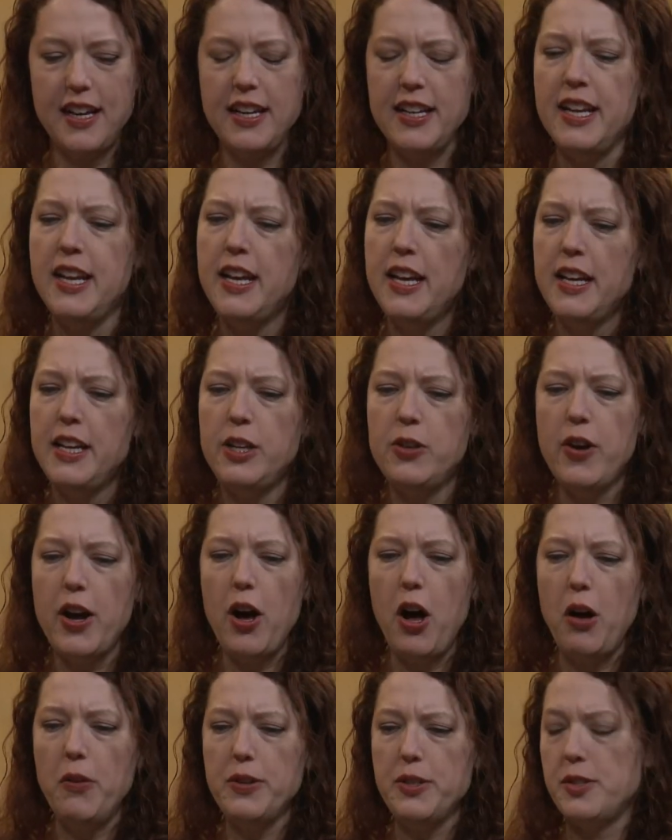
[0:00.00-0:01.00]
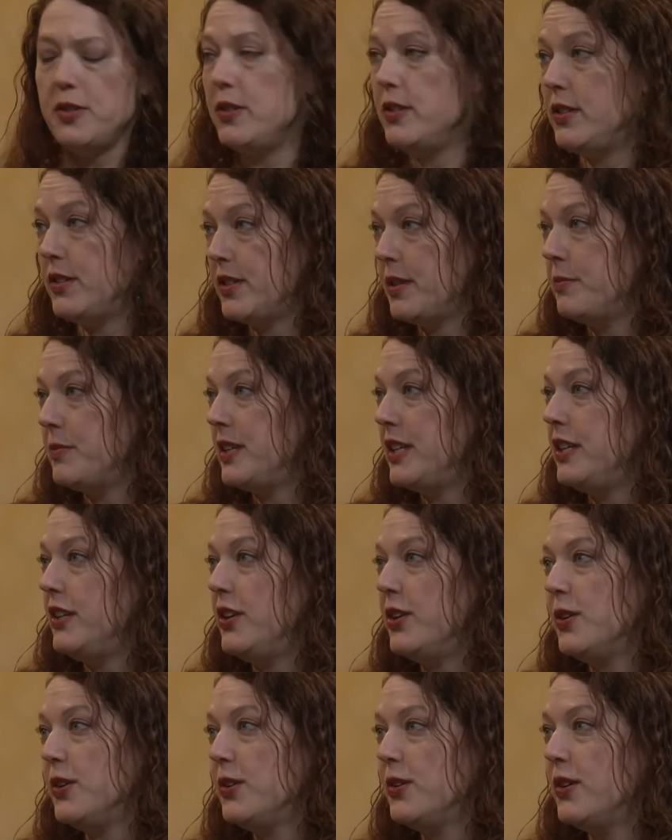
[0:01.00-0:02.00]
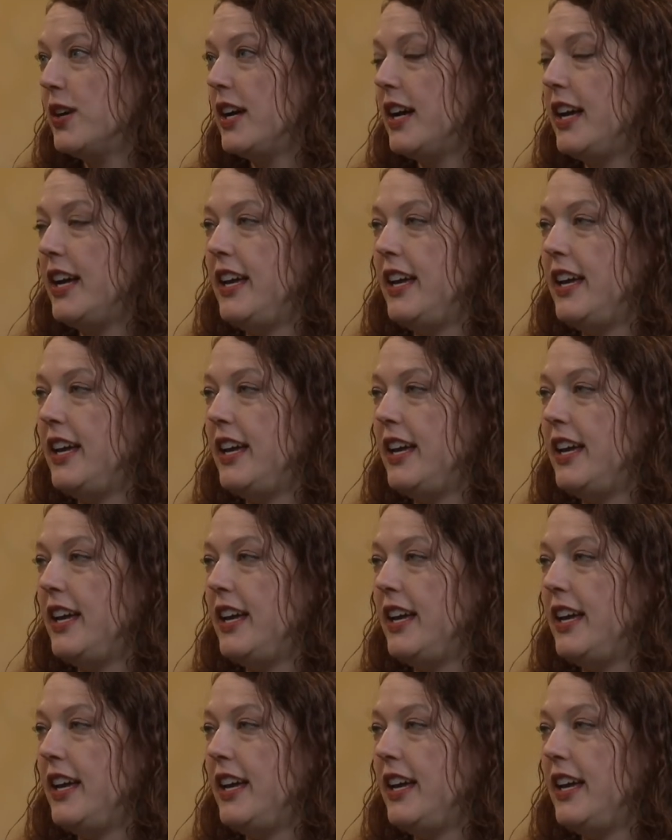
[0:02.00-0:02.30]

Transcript: I, you know, I always learn something new, mm-hmm.